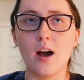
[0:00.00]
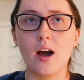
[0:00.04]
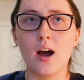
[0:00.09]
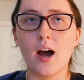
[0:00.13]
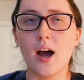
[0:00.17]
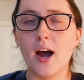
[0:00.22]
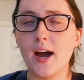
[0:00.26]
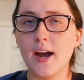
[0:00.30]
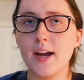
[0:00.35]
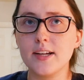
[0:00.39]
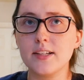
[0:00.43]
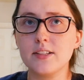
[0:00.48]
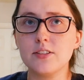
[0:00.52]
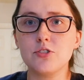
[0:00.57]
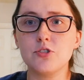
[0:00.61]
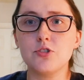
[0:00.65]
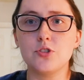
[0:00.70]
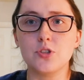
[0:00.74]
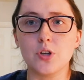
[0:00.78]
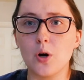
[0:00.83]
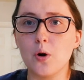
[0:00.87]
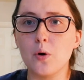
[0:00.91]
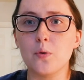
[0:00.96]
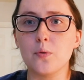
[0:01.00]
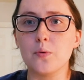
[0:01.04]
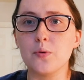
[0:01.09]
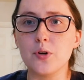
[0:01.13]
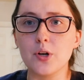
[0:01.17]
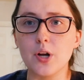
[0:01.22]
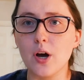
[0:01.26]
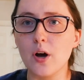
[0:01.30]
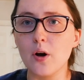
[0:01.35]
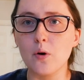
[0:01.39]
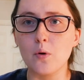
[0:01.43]
I don't
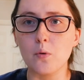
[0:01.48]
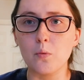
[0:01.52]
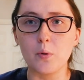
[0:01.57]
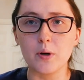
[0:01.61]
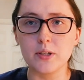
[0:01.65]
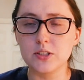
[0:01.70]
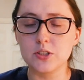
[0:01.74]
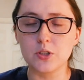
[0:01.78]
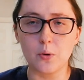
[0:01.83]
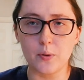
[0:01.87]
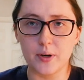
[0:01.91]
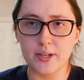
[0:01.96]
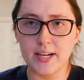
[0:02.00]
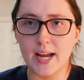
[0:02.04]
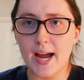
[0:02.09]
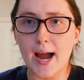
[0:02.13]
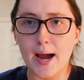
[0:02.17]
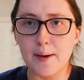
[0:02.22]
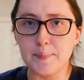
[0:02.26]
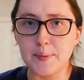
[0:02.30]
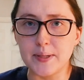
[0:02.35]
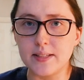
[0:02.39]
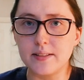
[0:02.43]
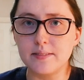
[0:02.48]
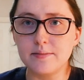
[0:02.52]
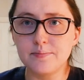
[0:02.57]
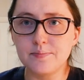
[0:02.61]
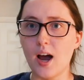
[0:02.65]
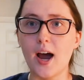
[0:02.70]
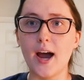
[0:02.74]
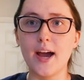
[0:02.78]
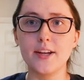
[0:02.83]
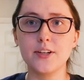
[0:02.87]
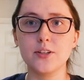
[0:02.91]
know what's going to happen.
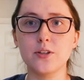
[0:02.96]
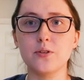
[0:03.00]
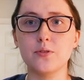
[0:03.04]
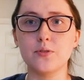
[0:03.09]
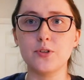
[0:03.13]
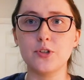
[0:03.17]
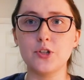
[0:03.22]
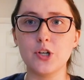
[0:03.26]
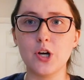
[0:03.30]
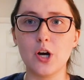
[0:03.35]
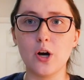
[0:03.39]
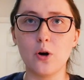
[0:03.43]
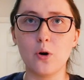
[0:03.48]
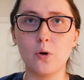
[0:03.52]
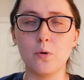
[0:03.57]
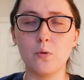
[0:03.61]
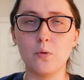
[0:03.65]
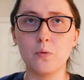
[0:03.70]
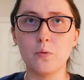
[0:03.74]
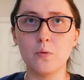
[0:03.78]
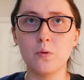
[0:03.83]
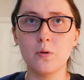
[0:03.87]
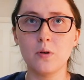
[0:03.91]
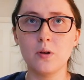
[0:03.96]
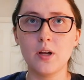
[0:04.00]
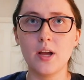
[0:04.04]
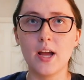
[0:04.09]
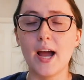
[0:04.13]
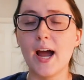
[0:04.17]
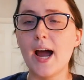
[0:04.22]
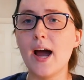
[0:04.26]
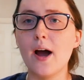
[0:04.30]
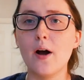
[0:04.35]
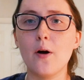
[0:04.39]
I don't know
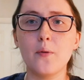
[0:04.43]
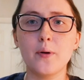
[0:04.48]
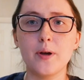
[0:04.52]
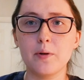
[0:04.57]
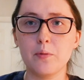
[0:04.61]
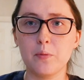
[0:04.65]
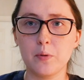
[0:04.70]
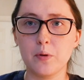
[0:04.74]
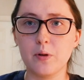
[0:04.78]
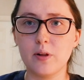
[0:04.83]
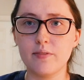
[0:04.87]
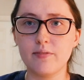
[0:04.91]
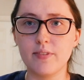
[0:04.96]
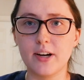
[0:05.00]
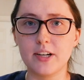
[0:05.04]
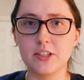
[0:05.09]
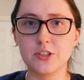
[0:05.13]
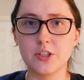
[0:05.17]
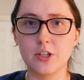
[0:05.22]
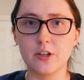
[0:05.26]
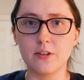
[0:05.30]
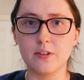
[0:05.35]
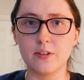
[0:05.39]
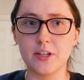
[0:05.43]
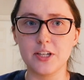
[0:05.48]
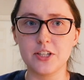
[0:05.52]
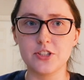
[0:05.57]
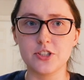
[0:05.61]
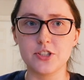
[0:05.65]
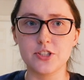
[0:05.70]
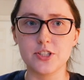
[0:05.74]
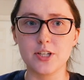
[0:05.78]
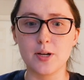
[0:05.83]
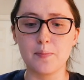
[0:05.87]
how it will affect our
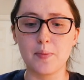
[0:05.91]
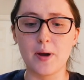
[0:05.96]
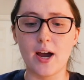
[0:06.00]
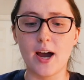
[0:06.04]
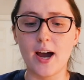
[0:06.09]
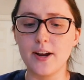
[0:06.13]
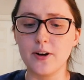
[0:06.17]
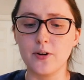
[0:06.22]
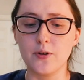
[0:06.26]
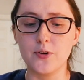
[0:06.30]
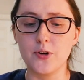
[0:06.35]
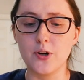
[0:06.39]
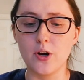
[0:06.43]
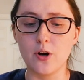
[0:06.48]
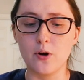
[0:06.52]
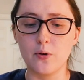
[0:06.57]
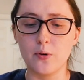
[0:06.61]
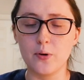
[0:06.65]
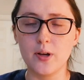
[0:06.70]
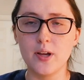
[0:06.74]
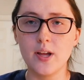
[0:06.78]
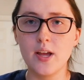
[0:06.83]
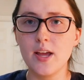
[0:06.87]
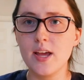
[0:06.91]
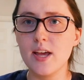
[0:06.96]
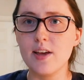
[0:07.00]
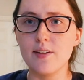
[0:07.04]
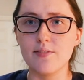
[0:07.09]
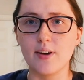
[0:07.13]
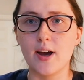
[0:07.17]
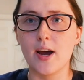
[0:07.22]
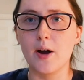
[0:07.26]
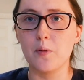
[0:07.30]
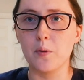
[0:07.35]
relationship. I don't know
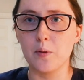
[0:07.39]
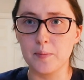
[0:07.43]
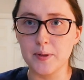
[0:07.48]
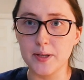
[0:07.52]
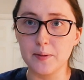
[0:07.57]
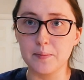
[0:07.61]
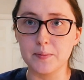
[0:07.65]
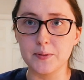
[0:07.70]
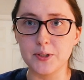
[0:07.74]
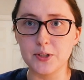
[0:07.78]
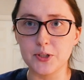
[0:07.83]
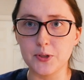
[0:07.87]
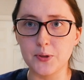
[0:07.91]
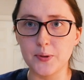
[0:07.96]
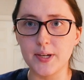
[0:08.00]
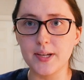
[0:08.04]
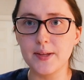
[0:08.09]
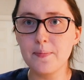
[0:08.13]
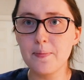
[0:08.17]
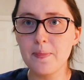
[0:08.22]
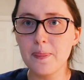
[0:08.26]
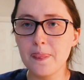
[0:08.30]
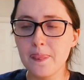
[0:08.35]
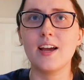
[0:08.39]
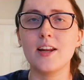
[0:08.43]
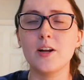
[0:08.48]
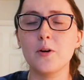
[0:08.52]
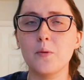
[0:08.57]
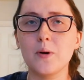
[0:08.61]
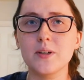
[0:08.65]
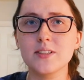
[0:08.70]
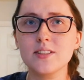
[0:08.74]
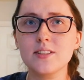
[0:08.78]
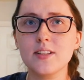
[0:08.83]
if I will be able to do it. And
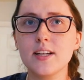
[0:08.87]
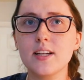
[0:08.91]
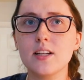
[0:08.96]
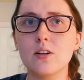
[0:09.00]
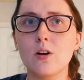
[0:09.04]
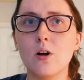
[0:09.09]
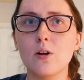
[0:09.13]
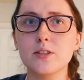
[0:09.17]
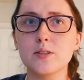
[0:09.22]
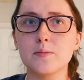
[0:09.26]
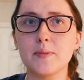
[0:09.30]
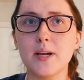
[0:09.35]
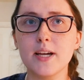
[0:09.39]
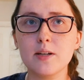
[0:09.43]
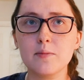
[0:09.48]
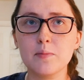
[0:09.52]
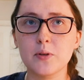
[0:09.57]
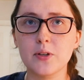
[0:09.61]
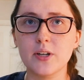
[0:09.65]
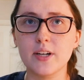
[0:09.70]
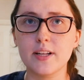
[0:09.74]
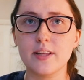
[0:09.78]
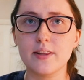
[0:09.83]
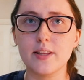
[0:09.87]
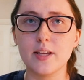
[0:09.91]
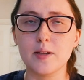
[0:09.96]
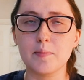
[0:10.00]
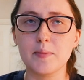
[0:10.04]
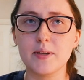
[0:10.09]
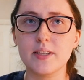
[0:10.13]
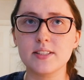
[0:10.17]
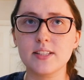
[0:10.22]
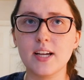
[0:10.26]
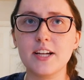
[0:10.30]
it wasn't like an ultimatum or
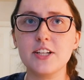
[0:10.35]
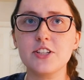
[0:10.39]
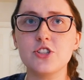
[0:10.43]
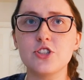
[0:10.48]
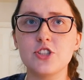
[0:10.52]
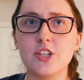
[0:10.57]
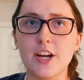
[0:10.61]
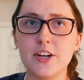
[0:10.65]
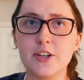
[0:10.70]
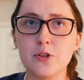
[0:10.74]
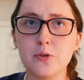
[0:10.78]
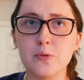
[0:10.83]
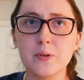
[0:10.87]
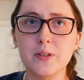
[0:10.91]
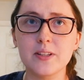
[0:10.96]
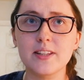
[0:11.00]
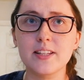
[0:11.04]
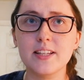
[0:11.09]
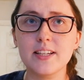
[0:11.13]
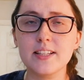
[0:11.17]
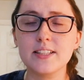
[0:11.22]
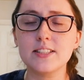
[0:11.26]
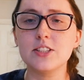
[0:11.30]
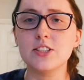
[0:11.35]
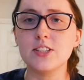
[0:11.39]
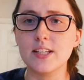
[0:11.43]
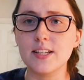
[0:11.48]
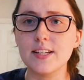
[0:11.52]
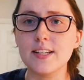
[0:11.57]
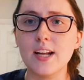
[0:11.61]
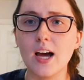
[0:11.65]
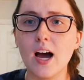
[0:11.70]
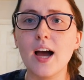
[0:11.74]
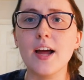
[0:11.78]
anything because I genuinely
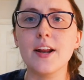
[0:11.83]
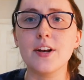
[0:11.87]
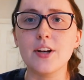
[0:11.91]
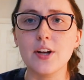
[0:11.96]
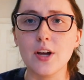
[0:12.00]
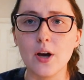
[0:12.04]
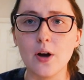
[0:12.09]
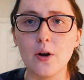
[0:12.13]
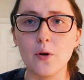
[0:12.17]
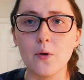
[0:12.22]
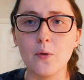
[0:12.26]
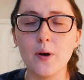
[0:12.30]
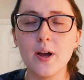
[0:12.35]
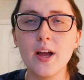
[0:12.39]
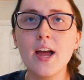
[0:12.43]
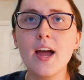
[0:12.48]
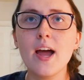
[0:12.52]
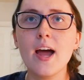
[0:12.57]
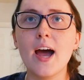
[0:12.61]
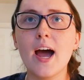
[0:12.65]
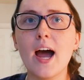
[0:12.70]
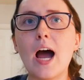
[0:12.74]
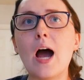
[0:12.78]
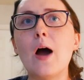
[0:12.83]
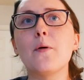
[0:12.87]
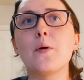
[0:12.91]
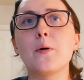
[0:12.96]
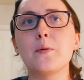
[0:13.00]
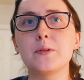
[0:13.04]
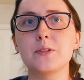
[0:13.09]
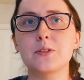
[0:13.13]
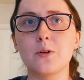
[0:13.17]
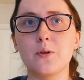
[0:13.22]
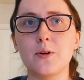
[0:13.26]
did not know how
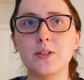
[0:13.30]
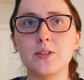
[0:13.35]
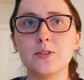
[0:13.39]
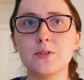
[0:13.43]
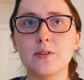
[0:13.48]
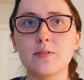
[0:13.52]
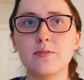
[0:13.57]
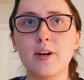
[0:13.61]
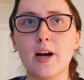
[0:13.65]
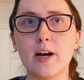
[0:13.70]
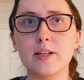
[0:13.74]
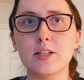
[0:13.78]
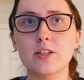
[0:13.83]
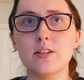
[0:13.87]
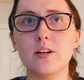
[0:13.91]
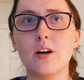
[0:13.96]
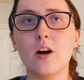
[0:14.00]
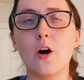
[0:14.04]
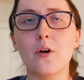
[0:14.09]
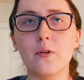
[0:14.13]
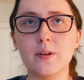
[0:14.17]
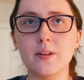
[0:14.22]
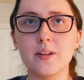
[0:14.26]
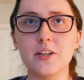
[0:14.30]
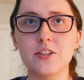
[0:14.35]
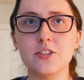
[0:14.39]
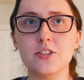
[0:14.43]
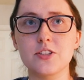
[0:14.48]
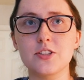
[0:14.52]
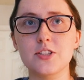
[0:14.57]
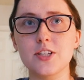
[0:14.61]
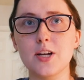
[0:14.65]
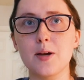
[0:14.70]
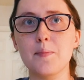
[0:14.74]
it was going to affect our
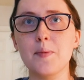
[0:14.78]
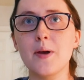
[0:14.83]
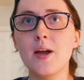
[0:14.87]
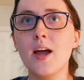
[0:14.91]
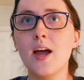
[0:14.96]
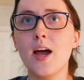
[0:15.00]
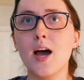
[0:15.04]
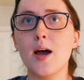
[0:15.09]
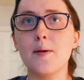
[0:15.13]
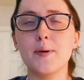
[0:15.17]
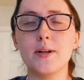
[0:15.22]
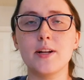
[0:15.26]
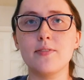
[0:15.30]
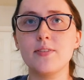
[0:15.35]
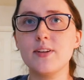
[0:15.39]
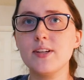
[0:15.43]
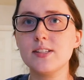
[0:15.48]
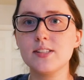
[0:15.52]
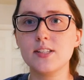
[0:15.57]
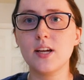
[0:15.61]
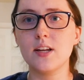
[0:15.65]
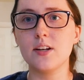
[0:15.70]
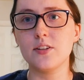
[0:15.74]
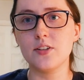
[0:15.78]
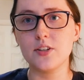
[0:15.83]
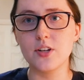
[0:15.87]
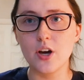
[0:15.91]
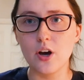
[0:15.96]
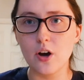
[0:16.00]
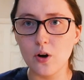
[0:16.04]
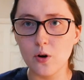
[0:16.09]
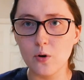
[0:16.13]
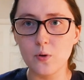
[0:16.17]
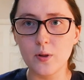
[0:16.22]
relationship. I mean, if he said
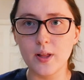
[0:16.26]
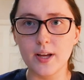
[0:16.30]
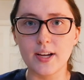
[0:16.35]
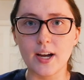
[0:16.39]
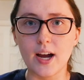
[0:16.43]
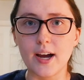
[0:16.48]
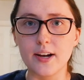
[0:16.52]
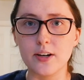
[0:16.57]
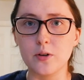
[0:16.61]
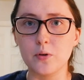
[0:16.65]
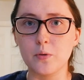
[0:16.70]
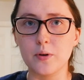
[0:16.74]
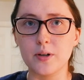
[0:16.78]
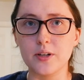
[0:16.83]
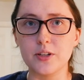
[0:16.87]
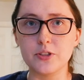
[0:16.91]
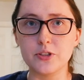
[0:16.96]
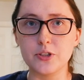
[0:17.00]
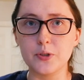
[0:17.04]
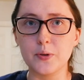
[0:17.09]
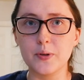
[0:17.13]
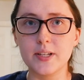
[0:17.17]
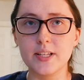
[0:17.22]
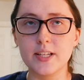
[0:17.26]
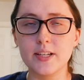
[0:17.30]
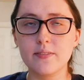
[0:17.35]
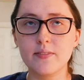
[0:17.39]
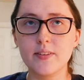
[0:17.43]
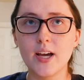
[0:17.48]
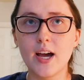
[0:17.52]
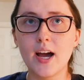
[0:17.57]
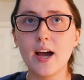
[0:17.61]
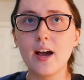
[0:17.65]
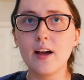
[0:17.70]
no, like I don't want to do any
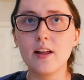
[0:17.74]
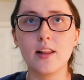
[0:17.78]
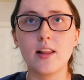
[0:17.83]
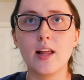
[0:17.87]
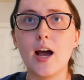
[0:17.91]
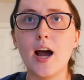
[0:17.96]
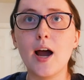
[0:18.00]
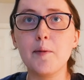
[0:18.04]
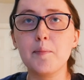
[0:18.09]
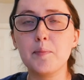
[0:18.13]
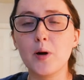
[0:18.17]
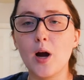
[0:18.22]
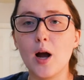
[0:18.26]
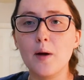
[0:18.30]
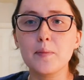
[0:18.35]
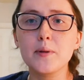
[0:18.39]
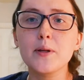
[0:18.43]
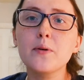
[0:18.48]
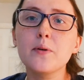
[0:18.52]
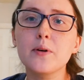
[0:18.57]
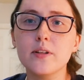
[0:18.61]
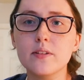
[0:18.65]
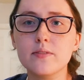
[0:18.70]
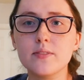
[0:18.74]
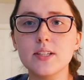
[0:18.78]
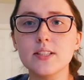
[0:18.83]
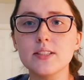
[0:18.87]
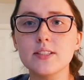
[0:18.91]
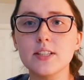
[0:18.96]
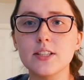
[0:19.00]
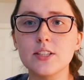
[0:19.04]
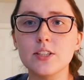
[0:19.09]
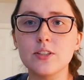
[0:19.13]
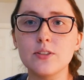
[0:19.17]
of that, I probably would have
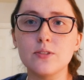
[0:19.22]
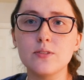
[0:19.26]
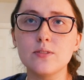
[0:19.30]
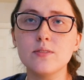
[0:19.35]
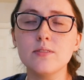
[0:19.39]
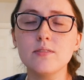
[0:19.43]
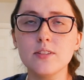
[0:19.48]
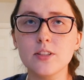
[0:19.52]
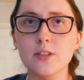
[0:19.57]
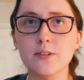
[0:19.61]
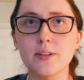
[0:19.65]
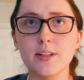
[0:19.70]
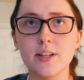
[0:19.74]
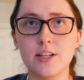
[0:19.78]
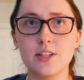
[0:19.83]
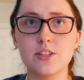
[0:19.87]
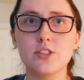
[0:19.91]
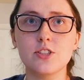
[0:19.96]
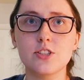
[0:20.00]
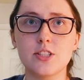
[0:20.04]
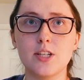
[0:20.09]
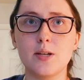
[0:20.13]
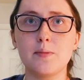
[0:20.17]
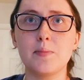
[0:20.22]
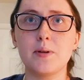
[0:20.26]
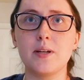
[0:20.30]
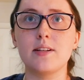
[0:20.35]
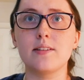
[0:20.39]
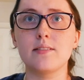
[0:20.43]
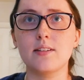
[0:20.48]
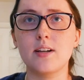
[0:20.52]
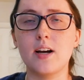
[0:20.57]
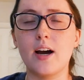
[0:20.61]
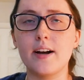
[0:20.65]
continued the relationship
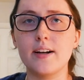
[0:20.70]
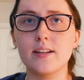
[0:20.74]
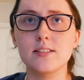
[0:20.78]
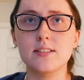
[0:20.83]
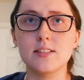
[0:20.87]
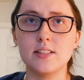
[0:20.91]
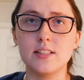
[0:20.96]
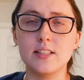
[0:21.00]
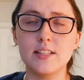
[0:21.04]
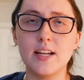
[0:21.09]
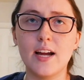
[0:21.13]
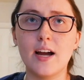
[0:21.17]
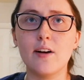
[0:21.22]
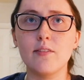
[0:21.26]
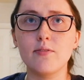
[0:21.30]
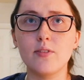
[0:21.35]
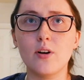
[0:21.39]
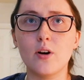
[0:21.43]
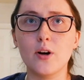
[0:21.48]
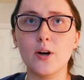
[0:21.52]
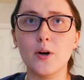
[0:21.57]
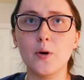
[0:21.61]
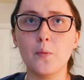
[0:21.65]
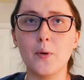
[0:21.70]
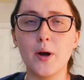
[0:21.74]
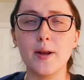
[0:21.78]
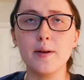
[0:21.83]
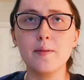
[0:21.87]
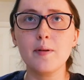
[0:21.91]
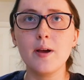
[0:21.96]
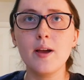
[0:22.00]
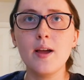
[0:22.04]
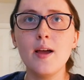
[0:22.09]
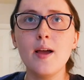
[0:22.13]
and kind of seen how far it
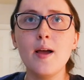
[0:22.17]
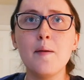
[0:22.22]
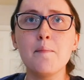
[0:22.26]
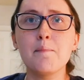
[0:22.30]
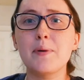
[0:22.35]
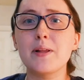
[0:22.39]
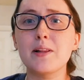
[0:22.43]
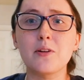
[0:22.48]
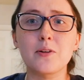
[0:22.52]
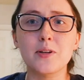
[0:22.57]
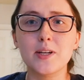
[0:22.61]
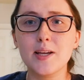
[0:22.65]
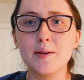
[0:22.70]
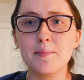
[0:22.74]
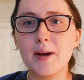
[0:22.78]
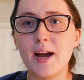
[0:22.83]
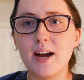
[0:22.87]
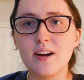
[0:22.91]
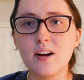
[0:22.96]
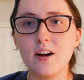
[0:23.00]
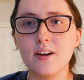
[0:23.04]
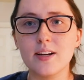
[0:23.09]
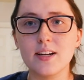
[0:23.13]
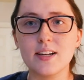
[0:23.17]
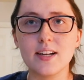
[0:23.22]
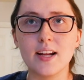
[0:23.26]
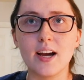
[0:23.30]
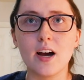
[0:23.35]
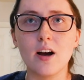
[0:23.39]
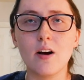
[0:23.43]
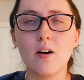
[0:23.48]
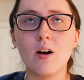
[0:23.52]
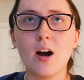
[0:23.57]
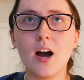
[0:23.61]
went but looking back on it
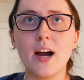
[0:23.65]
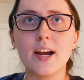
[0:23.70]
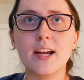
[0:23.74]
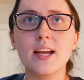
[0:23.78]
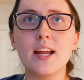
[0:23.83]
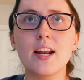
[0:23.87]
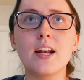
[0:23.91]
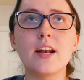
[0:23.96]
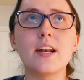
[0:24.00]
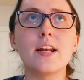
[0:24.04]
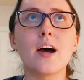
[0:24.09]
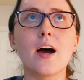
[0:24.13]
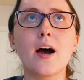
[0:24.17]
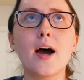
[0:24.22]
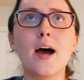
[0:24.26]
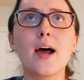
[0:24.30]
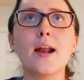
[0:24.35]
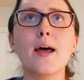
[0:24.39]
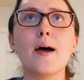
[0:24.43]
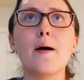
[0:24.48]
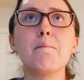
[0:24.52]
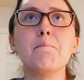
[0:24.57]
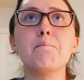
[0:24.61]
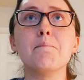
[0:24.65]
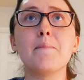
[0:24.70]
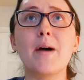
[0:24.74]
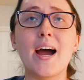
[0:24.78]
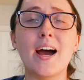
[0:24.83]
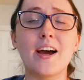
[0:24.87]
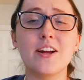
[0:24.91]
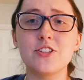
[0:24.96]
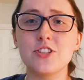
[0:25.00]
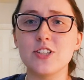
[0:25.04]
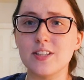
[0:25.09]
now, I cannot
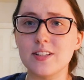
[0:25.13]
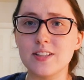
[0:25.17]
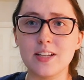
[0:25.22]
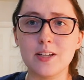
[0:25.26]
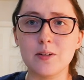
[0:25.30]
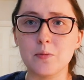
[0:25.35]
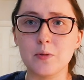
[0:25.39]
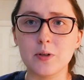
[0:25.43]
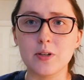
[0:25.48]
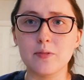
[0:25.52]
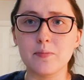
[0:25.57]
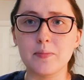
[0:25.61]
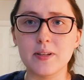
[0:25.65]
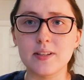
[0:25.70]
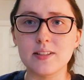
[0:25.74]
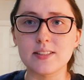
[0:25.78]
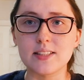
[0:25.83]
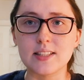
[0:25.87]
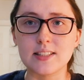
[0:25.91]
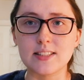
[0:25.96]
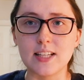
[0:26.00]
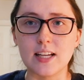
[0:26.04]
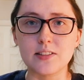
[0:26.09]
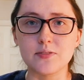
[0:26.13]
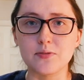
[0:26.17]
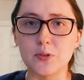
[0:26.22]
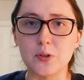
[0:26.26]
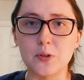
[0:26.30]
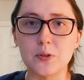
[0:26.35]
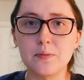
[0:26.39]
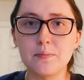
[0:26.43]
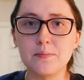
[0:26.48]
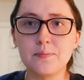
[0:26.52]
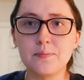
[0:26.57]
imagine it would have been successful.